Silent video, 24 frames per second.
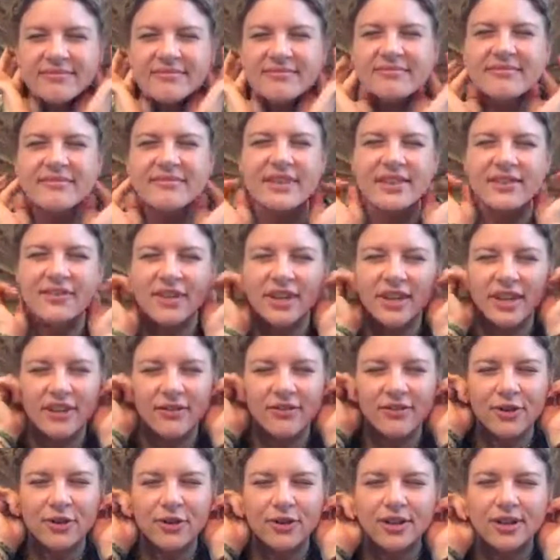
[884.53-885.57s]
Even
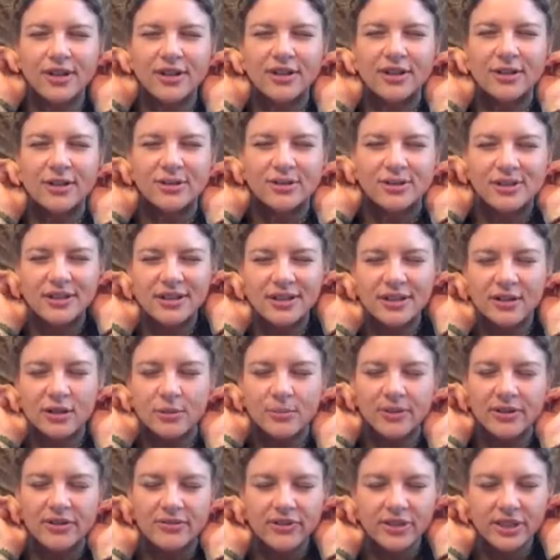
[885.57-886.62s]
give your ears a
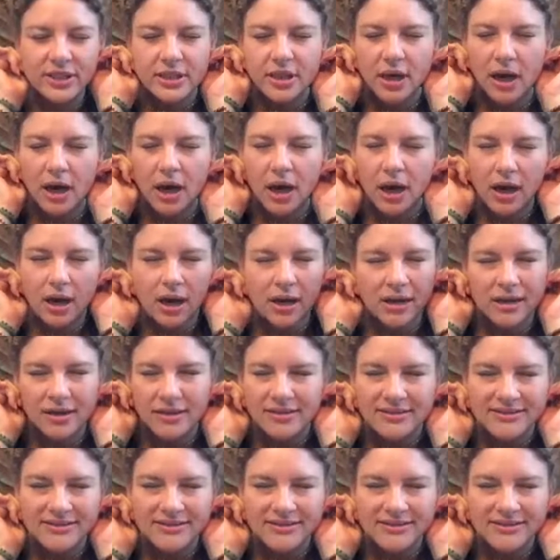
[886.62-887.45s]
little bit of a tug.